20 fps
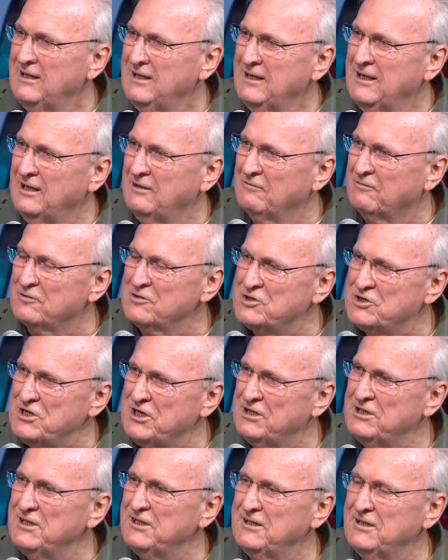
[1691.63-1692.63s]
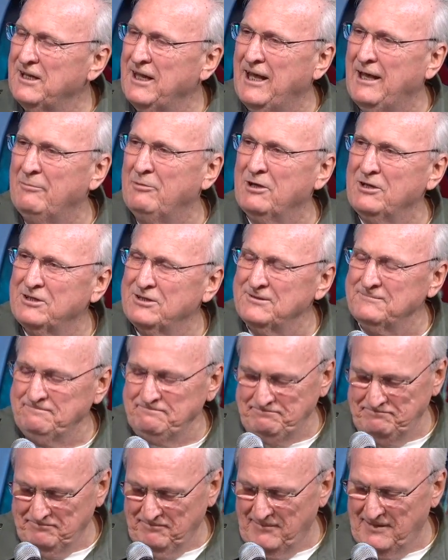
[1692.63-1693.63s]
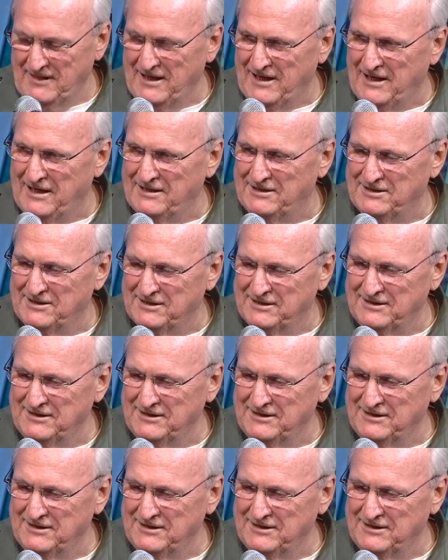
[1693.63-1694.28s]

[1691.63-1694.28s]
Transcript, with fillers: in Virginia, in Abingdon, and uh,